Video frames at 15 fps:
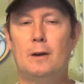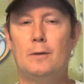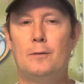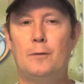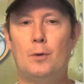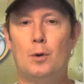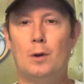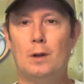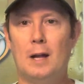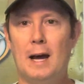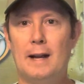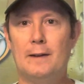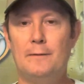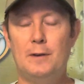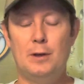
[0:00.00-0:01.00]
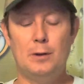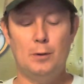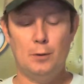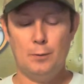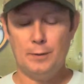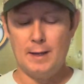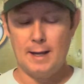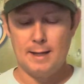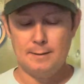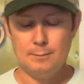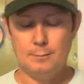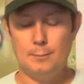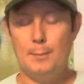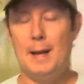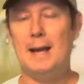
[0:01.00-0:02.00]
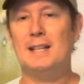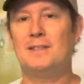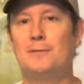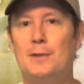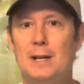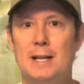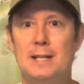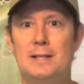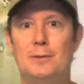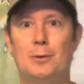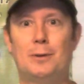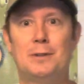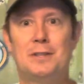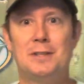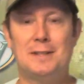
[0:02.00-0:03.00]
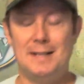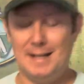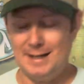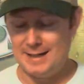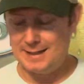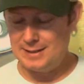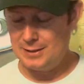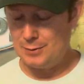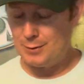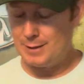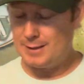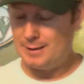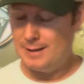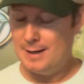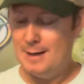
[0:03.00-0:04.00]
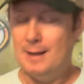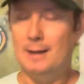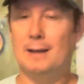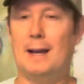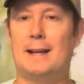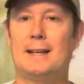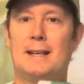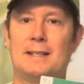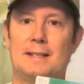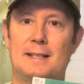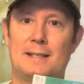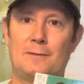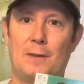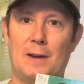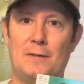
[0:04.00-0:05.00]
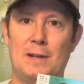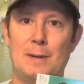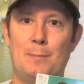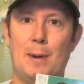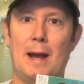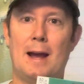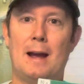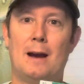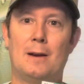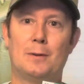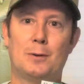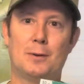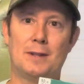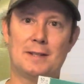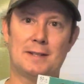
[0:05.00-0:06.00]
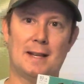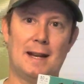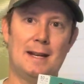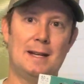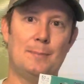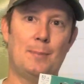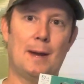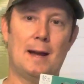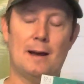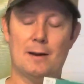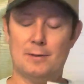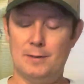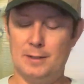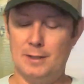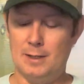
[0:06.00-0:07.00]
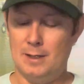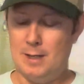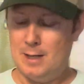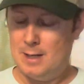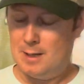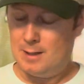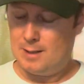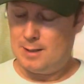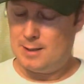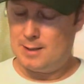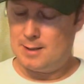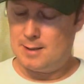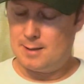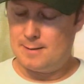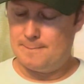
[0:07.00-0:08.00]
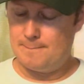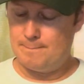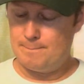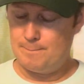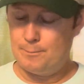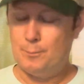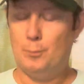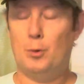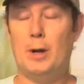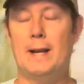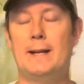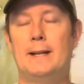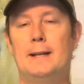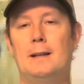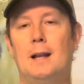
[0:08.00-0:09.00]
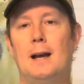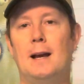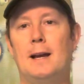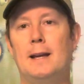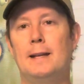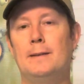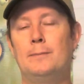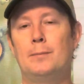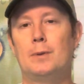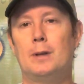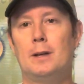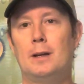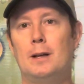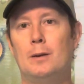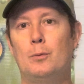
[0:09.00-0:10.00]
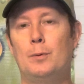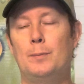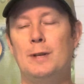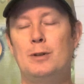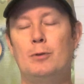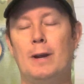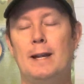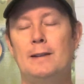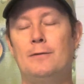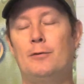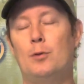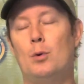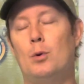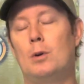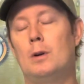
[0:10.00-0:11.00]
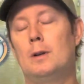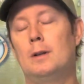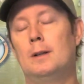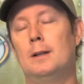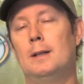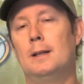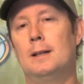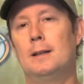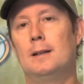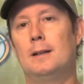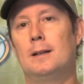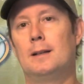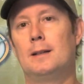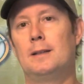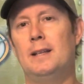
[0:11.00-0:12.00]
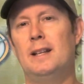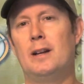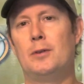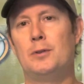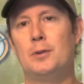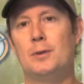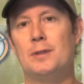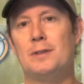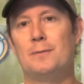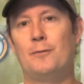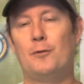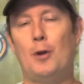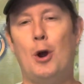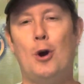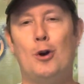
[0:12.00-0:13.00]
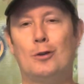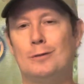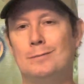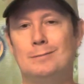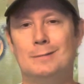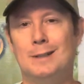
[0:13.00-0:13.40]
for a lot of you that bass fish or just getting into it, I guess this 50 pound or this 80 pound braided line would be great for doing some frog